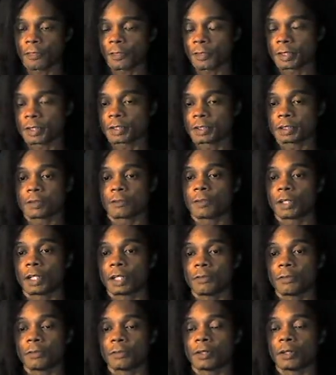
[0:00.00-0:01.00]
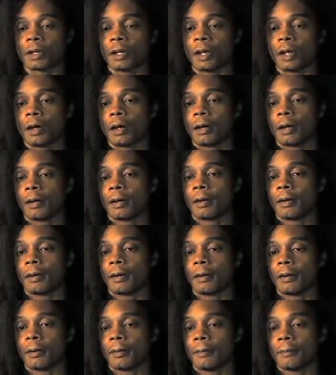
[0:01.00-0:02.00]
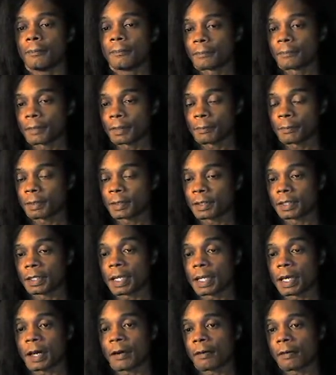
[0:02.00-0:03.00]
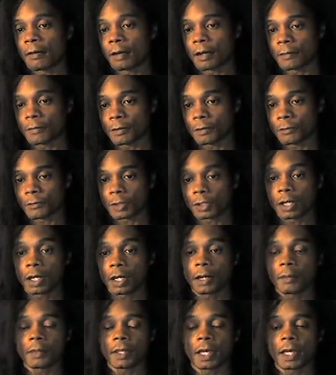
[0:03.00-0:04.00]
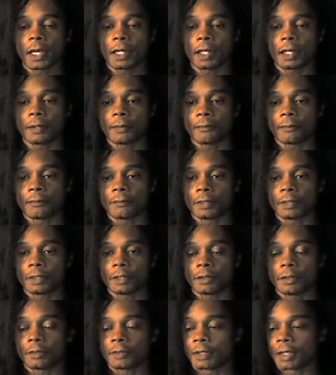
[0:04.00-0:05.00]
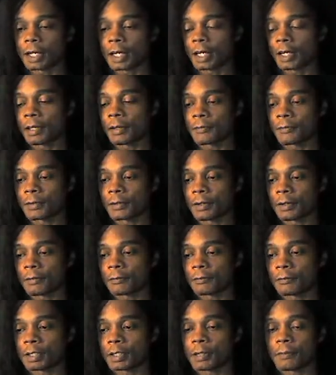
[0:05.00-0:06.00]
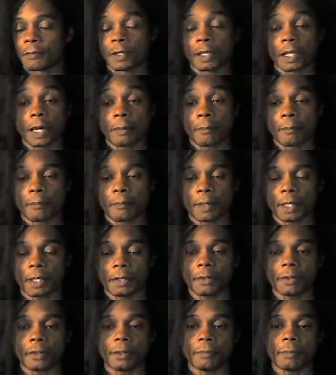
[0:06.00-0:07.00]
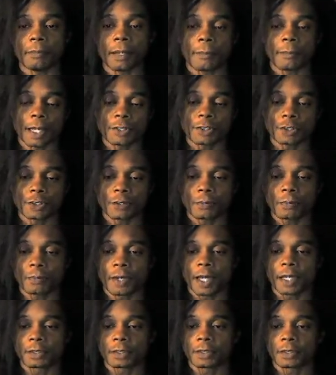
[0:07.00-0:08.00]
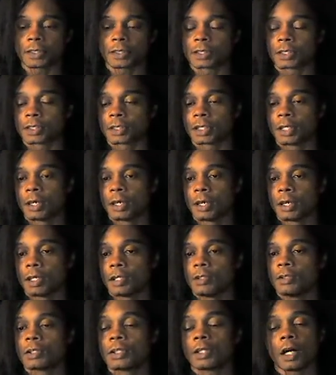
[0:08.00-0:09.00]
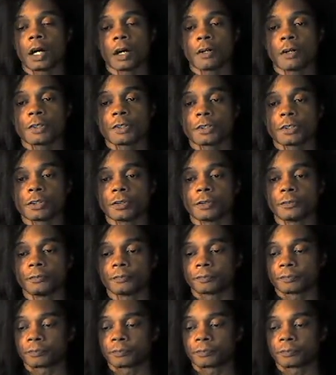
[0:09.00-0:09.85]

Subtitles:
this or whatever. But now I've overcome that. I've become a lot better in my magical practice. You can also